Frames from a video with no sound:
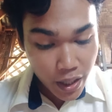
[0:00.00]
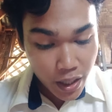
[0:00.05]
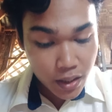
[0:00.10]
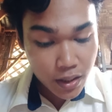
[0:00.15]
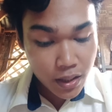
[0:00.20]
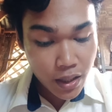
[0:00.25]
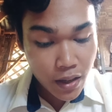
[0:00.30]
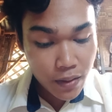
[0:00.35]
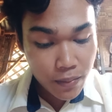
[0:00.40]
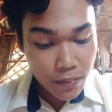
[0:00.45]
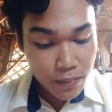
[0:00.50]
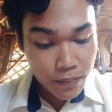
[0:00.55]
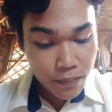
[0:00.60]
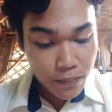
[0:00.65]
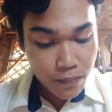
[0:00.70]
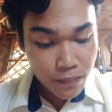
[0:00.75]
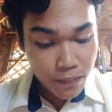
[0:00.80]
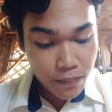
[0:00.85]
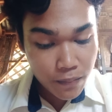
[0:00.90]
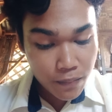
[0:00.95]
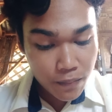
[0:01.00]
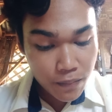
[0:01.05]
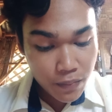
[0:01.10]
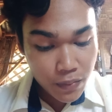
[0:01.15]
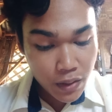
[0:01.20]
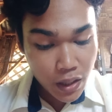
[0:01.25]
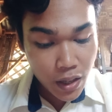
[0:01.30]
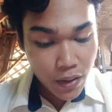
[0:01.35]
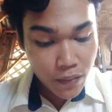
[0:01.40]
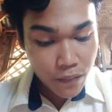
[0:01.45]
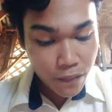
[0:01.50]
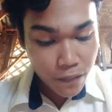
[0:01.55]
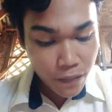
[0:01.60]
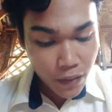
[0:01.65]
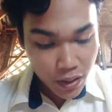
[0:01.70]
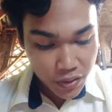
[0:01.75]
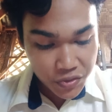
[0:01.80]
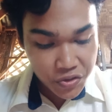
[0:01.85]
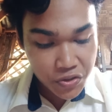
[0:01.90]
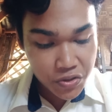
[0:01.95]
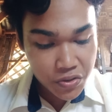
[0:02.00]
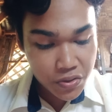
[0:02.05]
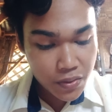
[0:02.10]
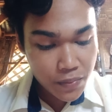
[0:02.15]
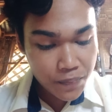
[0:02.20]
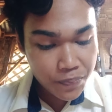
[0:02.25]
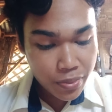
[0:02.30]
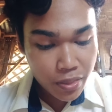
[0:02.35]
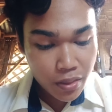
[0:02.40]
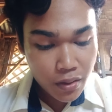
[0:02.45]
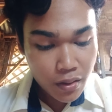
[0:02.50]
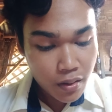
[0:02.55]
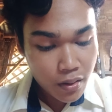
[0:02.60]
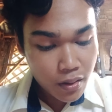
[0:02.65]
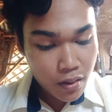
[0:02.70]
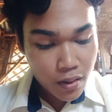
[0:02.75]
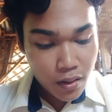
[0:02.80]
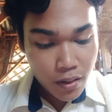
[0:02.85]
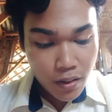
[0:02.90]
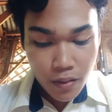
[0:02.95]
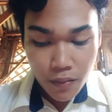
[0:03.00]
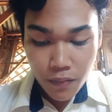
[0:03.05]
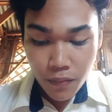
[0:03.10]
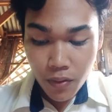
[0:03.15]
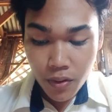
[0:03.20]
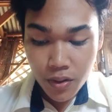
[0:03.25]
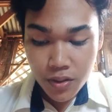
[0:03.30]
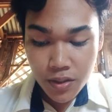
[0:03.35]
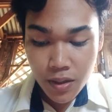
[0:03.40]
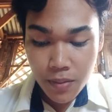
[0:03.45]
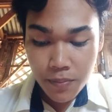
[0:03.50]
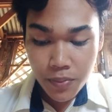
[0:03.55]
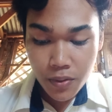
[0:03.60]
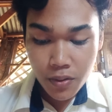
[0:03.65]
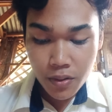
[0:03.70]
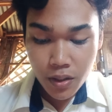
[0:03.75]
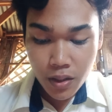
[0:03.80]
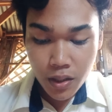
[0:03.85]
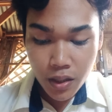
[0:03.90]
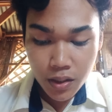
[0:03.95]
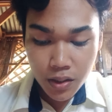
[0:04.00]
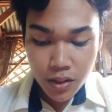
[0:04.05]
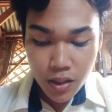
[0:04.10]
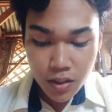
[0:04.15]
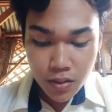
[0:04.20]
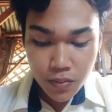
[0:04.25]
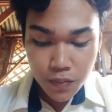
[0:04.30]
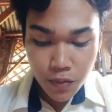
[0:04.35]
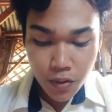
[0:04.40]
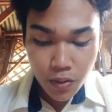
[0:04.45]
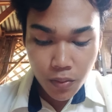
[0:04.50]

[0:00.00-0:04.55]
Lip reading: and can fix. For example, the details for